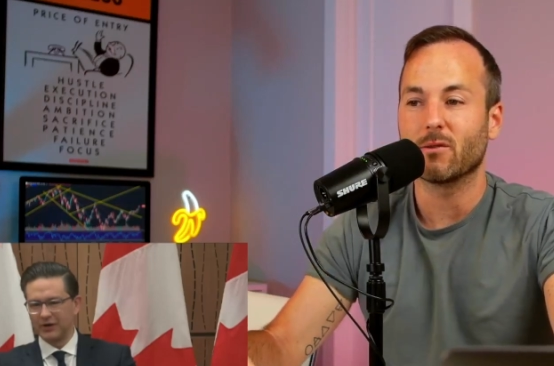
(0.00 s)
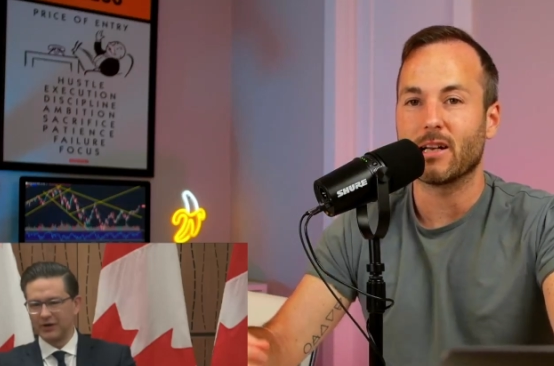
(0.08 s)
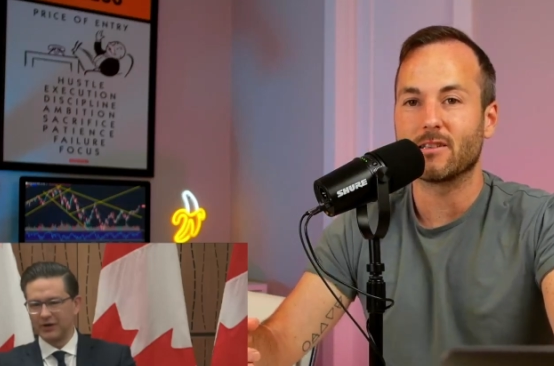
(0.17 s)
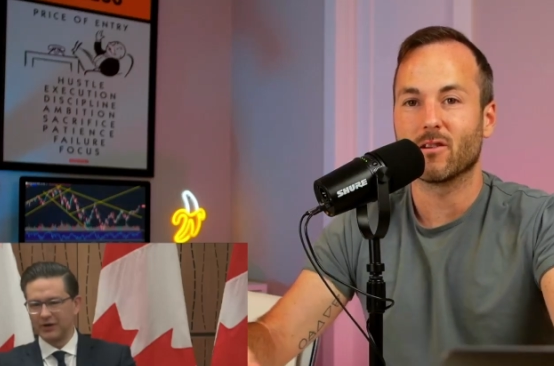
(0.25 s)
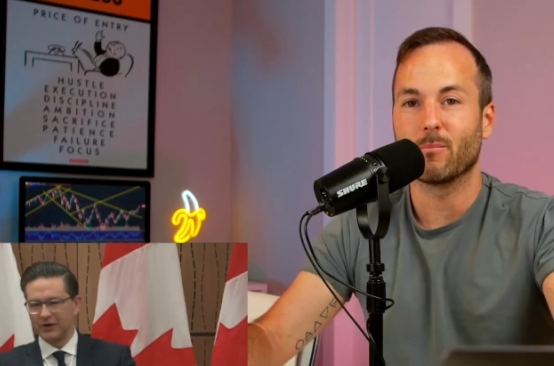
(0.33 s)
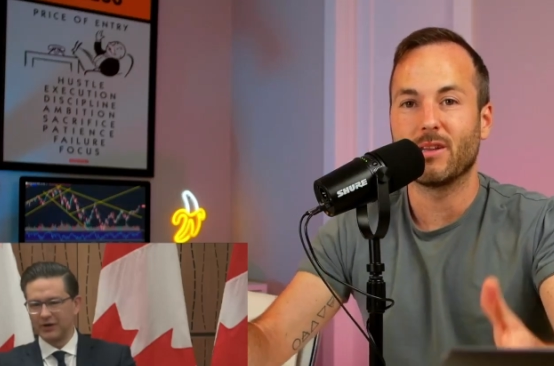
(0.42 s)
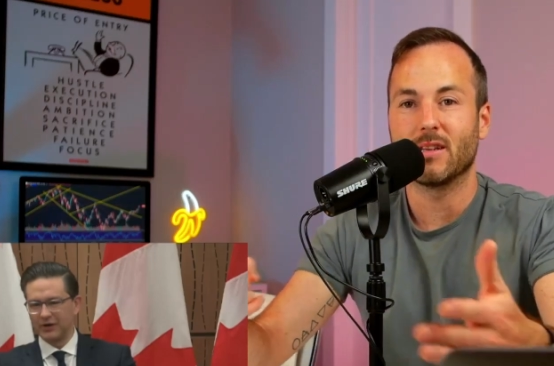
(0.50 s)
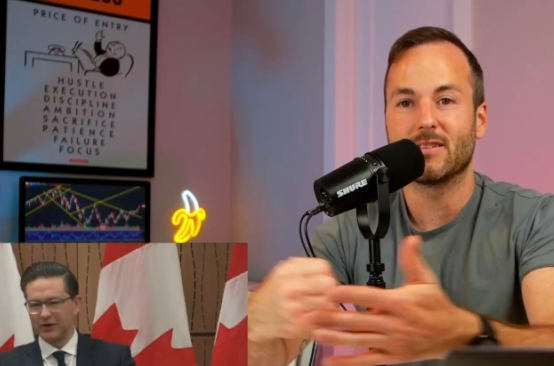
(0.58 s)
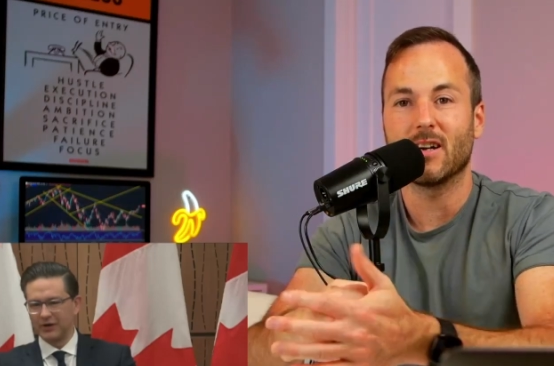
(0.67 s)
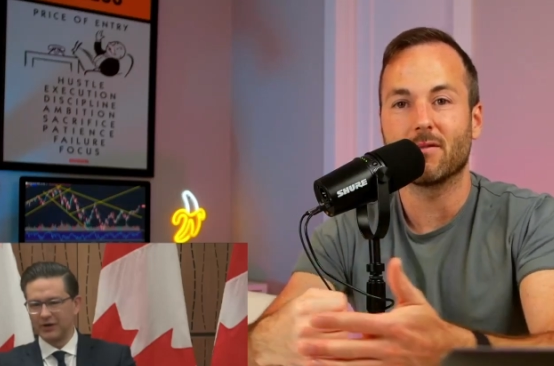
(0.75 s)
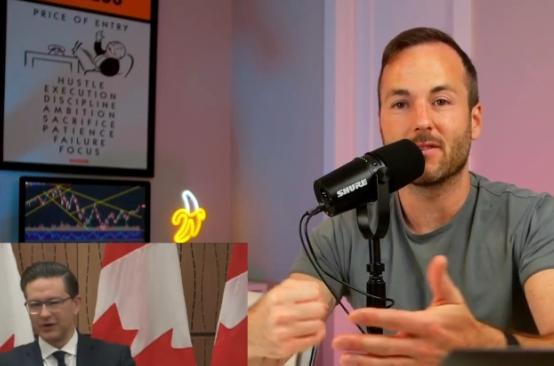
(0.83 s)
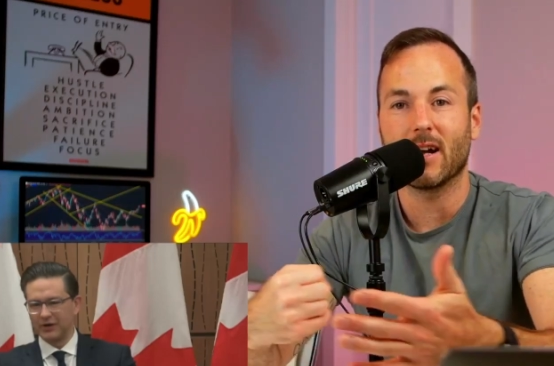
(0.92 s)
Speaker 1: rates. They're being the
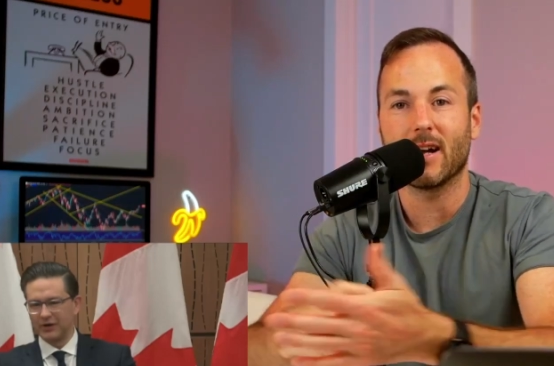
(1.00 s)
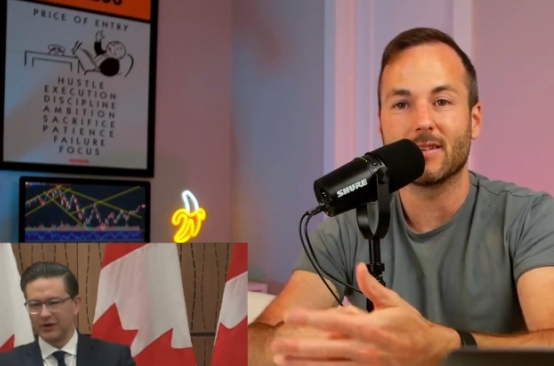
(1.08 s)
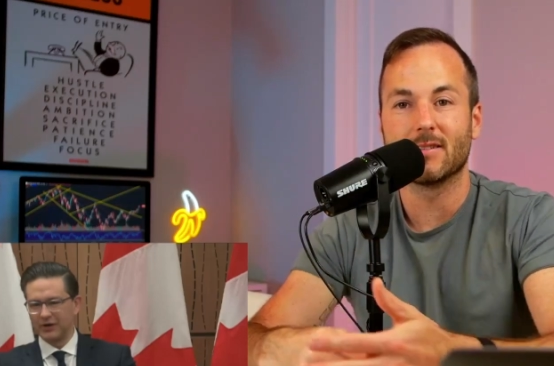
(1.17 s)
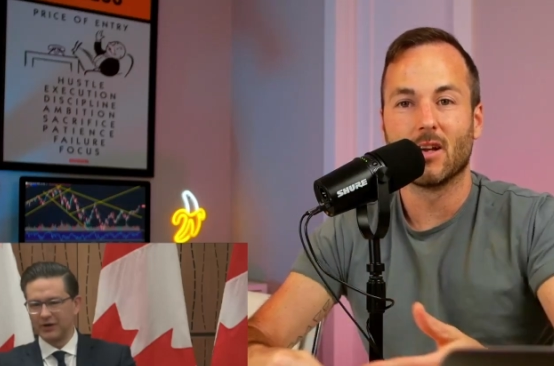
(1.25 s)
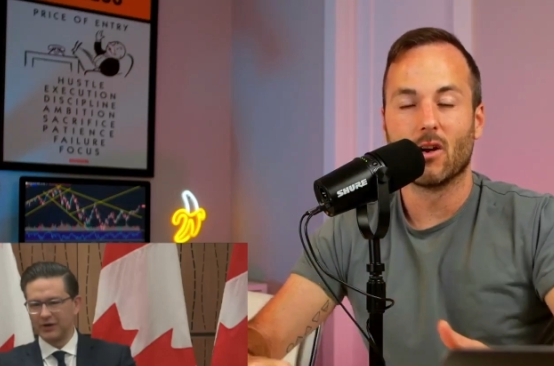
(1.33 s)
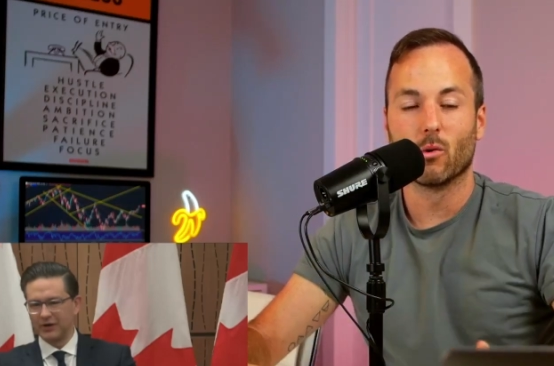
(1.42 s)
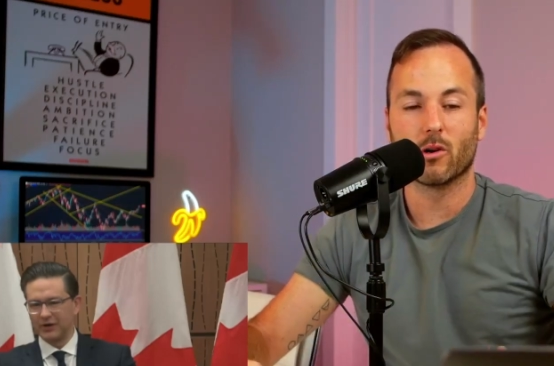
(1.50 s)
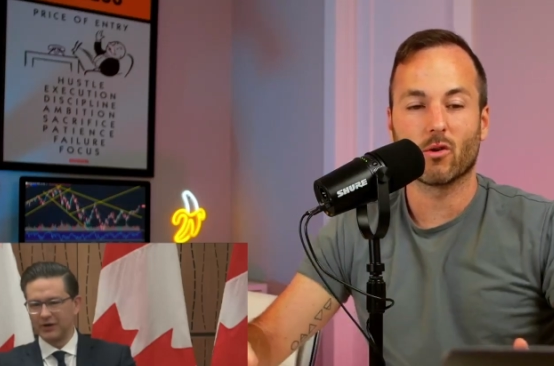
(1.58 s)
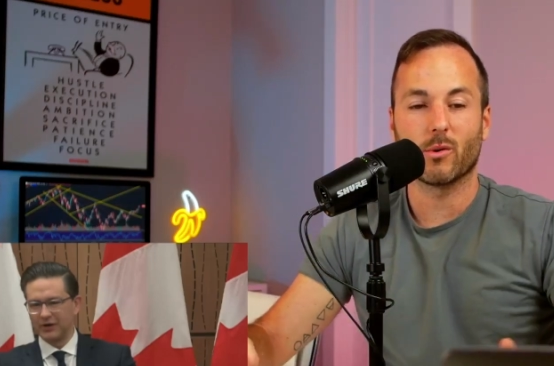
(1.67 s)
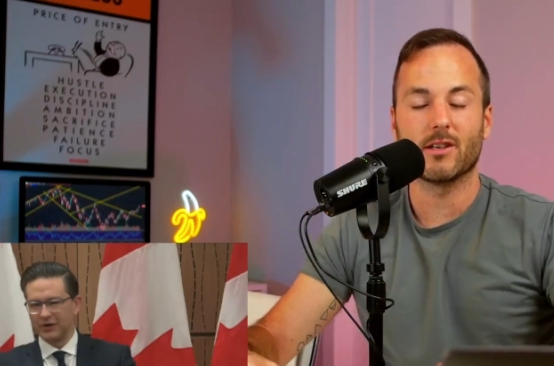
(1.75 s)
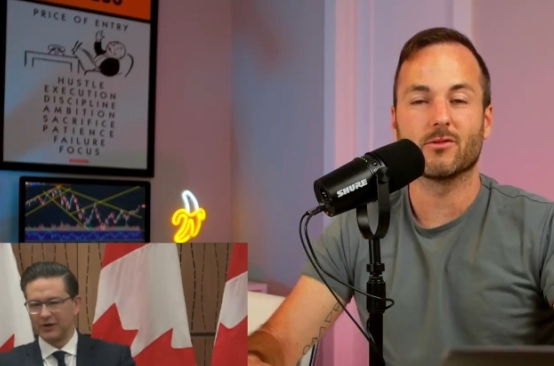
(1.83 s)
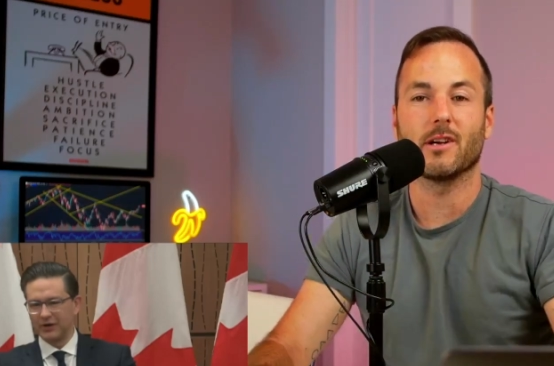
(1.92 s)
tough guys. We're going to
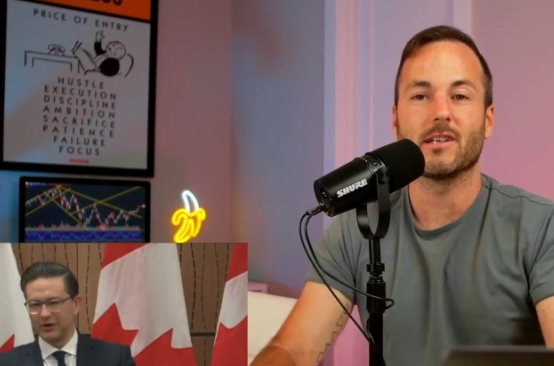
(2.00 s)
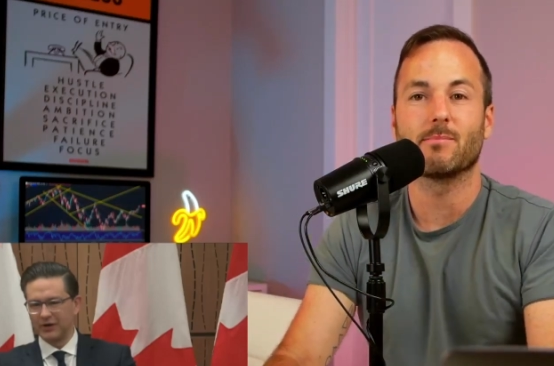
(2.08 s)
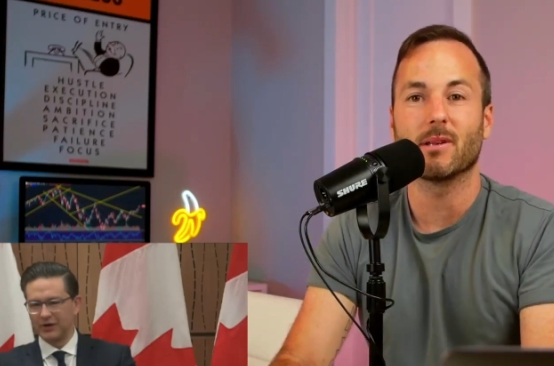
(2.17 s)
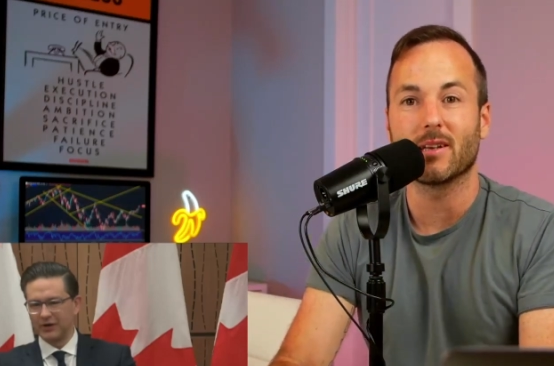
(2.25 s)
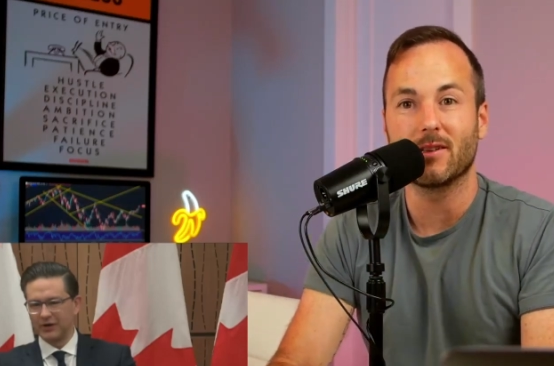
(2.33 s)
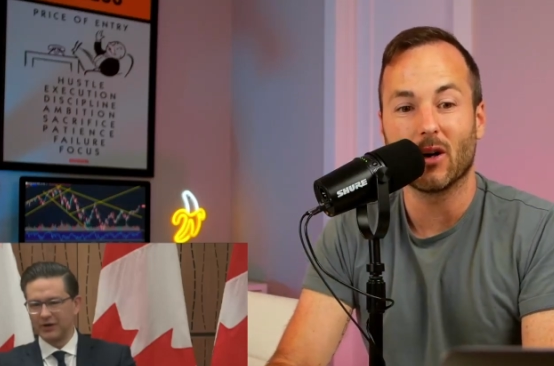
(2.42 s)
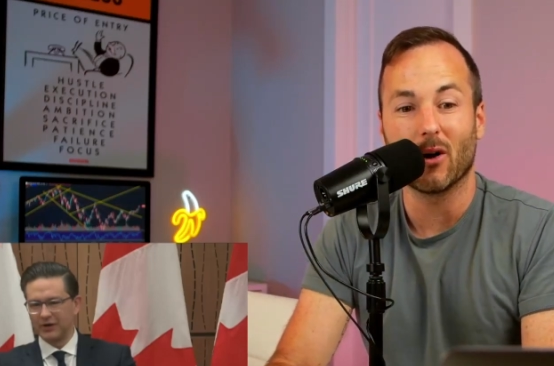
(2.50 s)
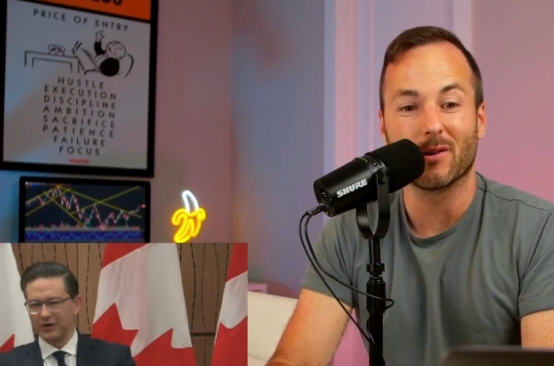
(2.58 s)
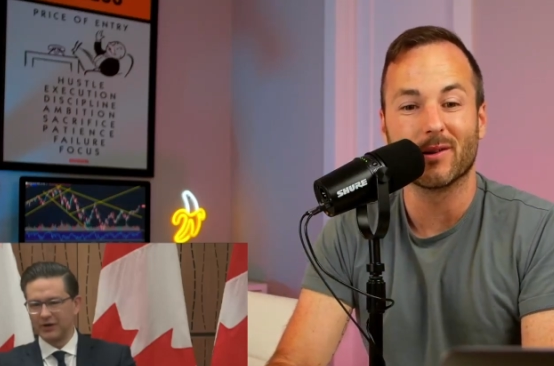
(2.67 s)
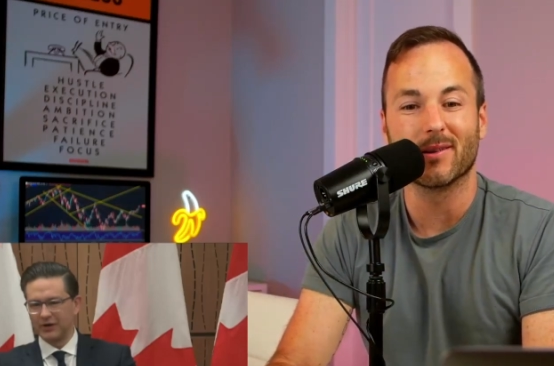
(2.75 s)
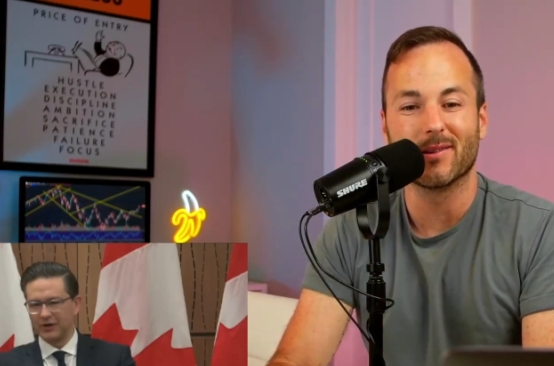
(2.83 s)
raise rates. But like, yo, you're,